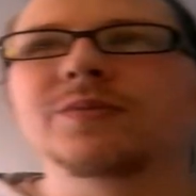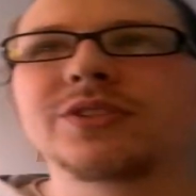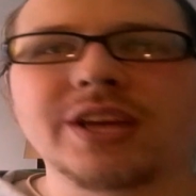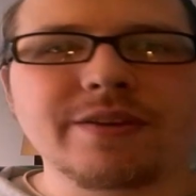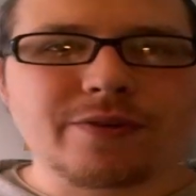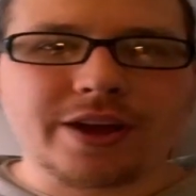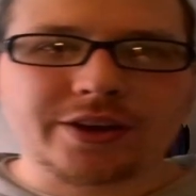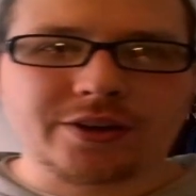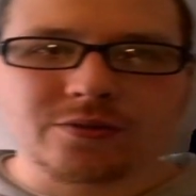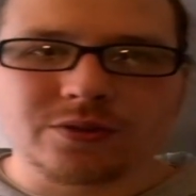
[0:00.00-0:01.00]
Ze Frank
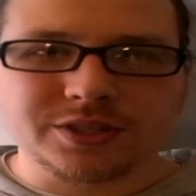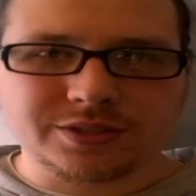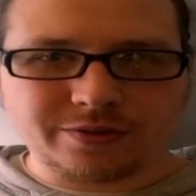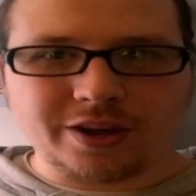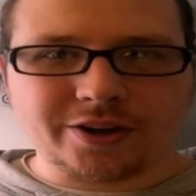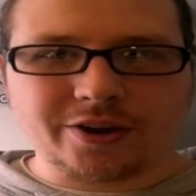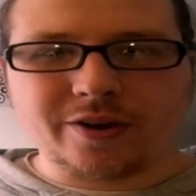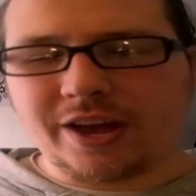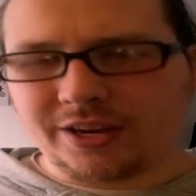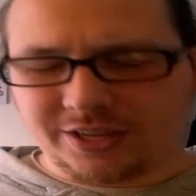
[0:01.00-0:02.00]
was a
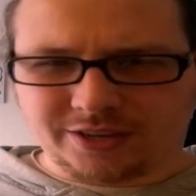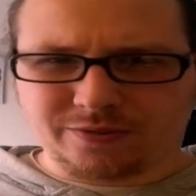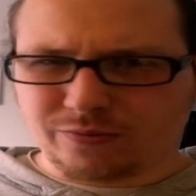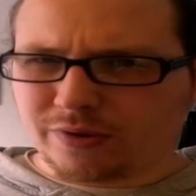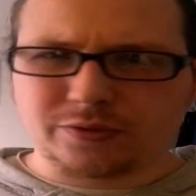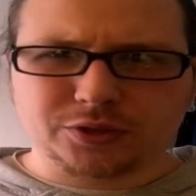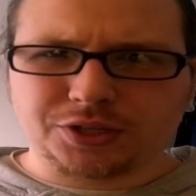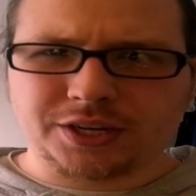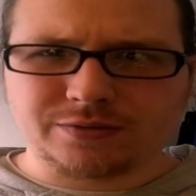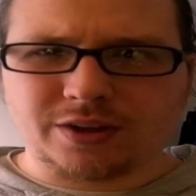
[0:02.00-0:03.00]
vlogger and he
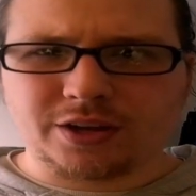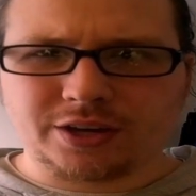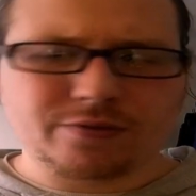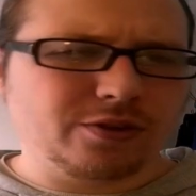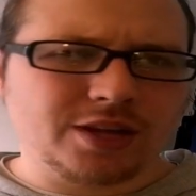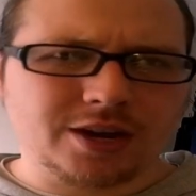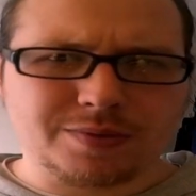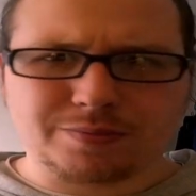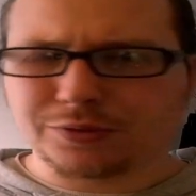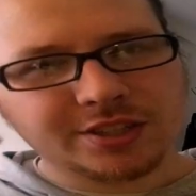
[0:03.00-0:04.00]
revolutionized vlogging for a lot of people.